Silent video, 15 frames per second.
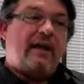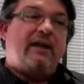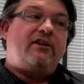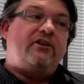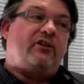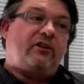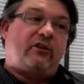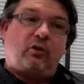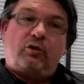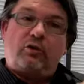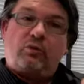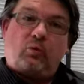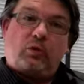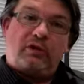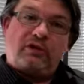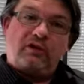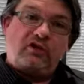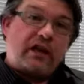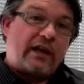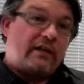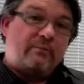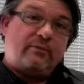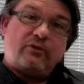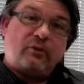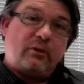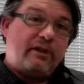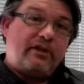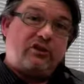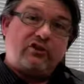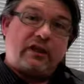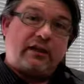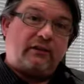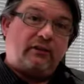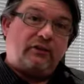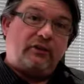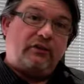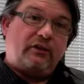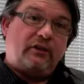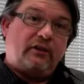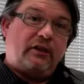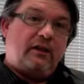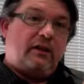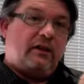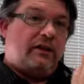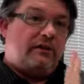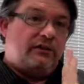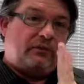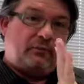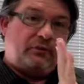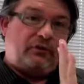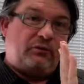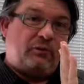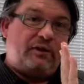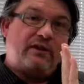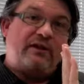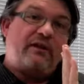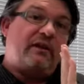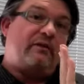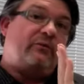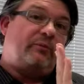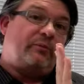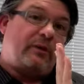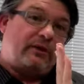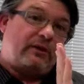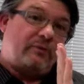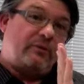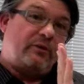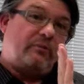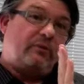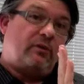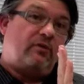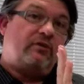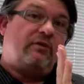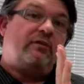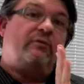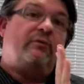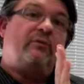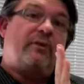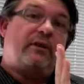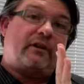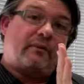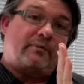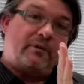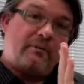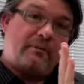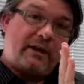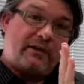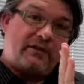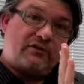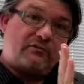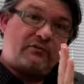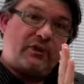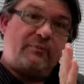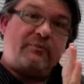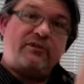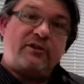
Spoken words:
And you can look at what the chatter between the channels. Mm-hmm. This was tweeted, then it was picked up in a blog, then it was picked up in a mainstream.